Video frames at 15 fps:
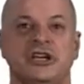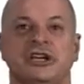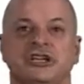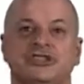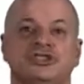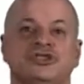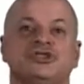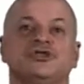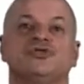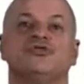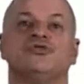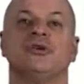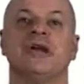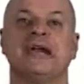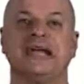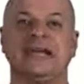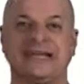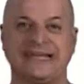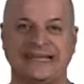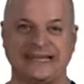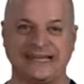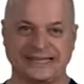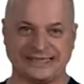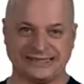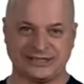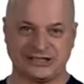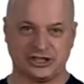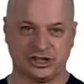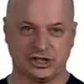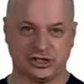is to raise
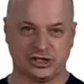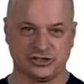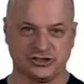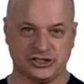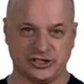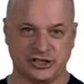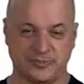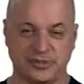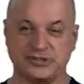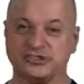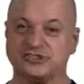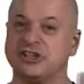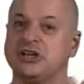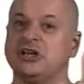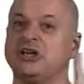the sugars and lipids.